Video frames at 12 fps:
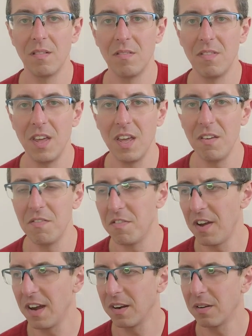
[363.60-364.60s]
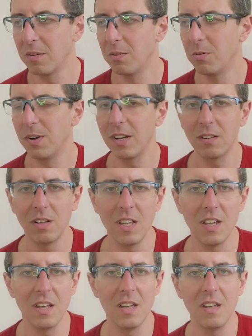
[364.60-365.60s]
they vary
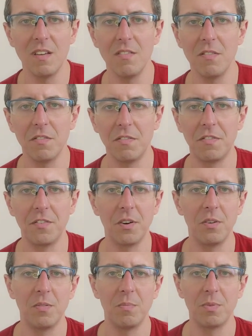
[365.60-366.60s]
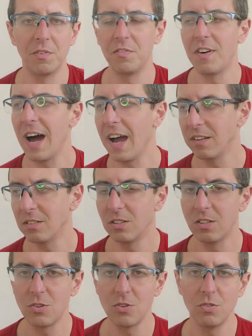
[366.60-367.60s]
greatly from
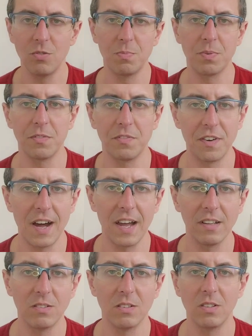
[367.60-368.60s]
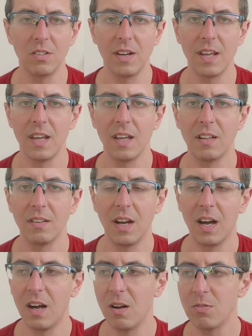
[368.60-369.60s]
provider to provider,
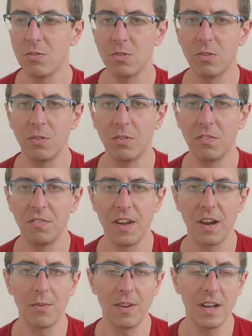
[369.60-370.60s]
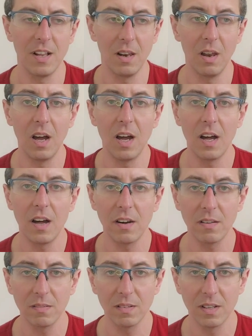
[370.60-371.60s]
and also vary a
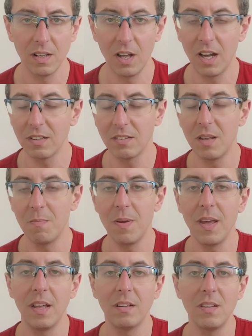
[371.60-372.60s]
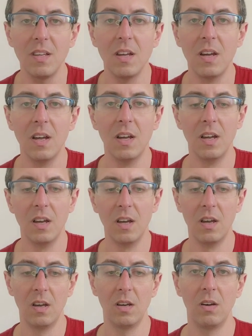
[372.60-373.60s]
lot depending
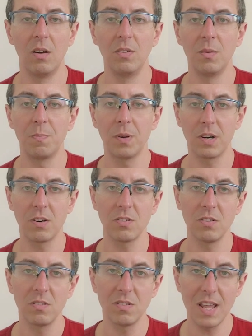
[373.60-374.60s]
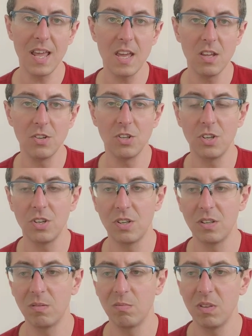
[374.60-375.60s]
on the person's age.
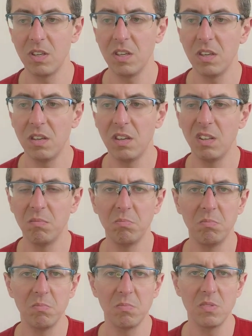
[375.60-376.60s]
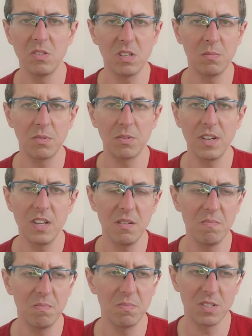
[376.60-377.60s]
In
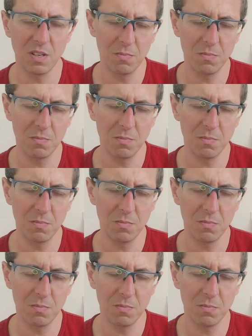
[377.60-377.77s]
summary,